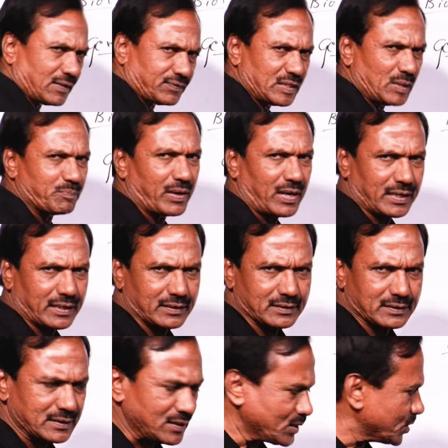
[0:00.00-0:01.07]
of the pod,
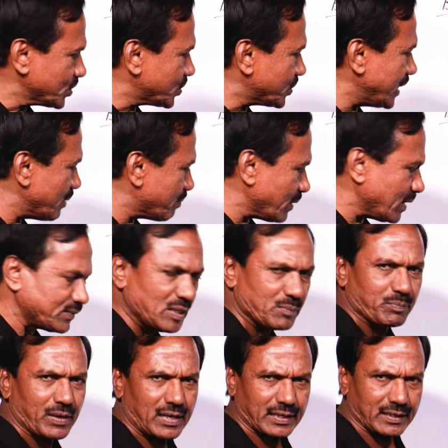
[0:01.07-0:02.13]
shape of the
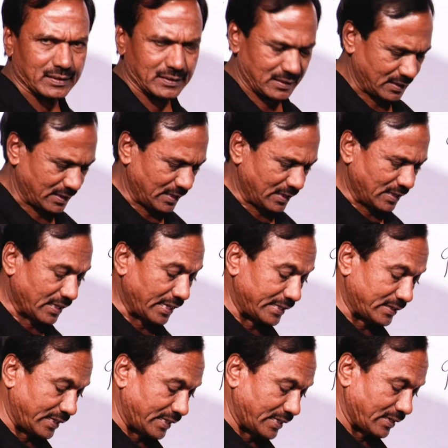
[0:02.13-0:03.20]
pod, like
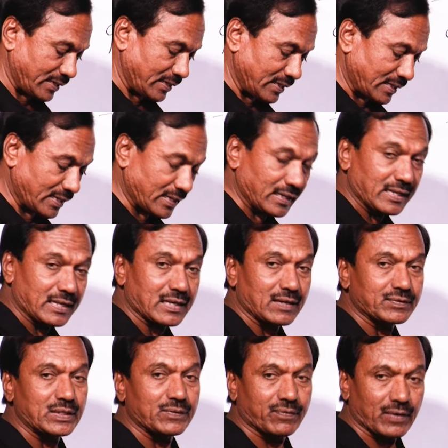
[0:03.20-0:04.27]
that, color
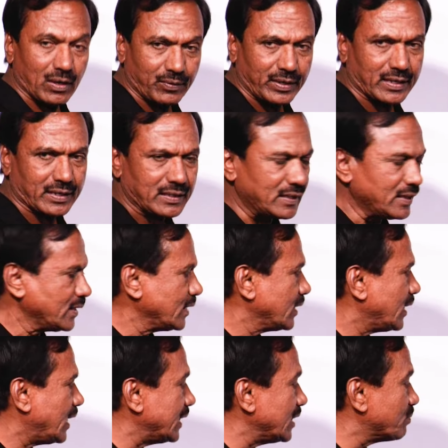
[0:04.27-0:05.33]
of the flower
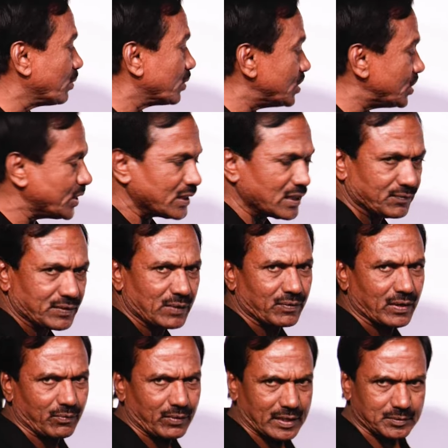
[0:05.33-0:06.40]
and position of the
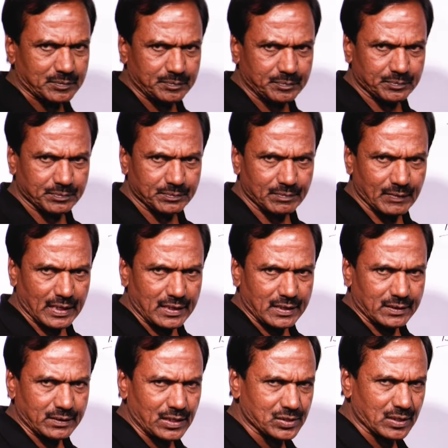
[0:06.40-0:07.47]
flower.
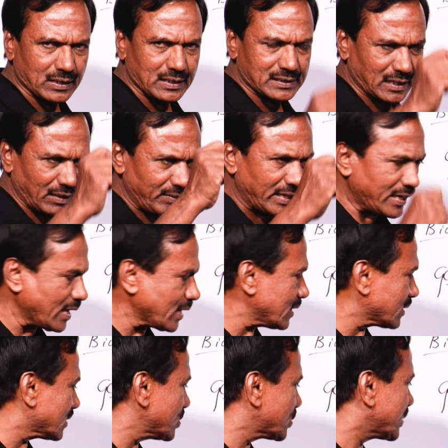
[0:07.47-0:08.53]
These are the 7
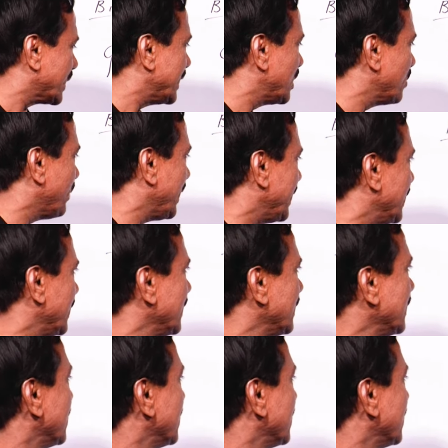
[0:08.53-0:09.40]
characters studied by